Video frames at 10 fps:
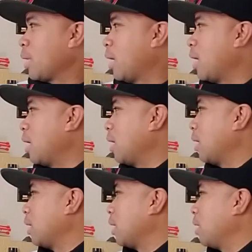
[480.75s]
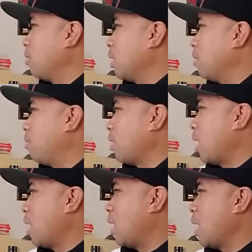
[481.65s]
and even if
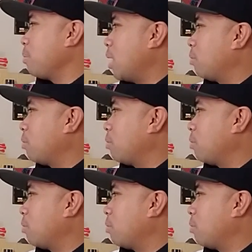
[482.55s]
I'm not